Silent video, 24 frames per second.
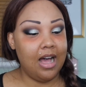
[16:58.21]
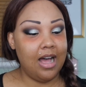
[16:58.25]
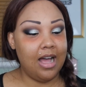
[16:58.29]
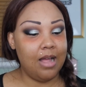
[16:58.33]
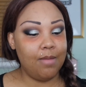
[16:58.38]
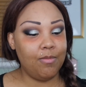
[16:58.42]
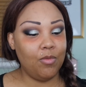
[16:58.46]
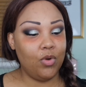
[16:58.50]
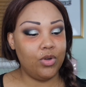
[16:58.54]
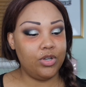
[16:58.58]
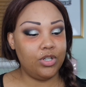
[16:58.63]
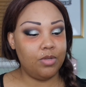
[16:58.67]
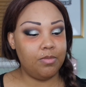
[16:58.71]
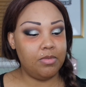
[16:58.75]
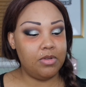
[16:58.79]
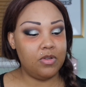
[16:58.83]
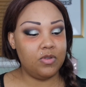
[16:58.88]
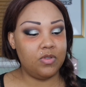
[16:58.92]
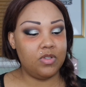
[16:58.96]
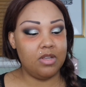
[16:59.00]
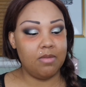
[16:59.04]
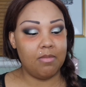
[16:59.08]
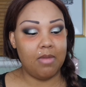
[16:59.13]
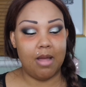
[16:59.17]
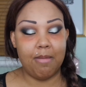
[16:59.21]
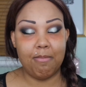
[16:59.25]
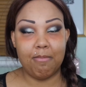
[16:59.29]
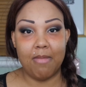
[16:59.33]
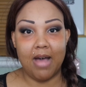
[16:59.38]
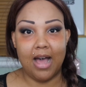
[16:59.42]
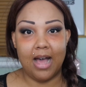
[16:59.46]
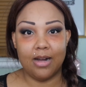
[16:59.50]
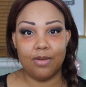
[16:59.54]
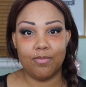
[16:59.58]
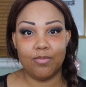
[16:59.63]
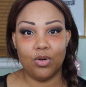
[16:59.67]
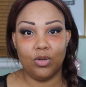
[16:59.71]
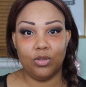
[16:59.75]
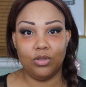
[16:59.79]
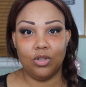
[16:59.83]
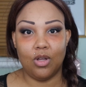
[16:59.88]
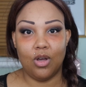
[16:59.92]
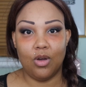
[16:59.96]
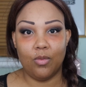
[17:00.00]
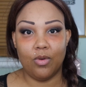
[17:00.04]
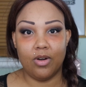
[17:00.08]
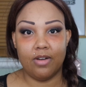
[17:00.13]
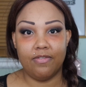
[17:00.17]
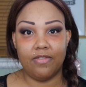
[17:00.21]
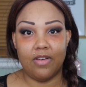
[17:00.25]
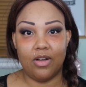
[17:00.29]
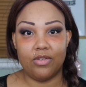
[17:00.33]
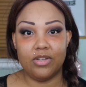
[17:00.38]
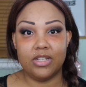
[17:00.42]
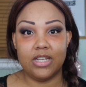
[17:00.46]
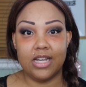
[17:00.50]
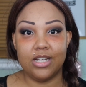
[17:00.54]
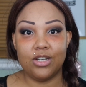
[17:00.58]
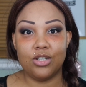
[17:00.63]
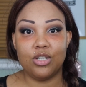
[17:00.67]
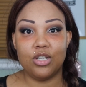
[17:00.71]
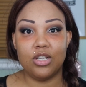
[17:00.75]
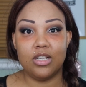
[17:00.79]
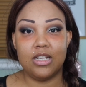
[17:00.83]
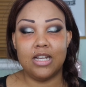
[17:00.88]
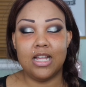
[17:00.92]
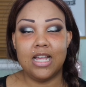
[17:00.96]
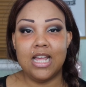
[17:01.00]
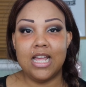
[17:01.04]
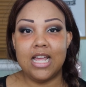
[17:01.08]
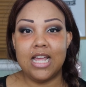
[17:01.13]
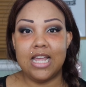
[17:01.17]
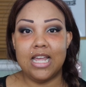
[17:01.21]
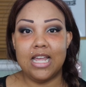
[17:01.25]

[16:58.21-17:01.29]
I am going to be using my MAC Pro Longwear Foundation.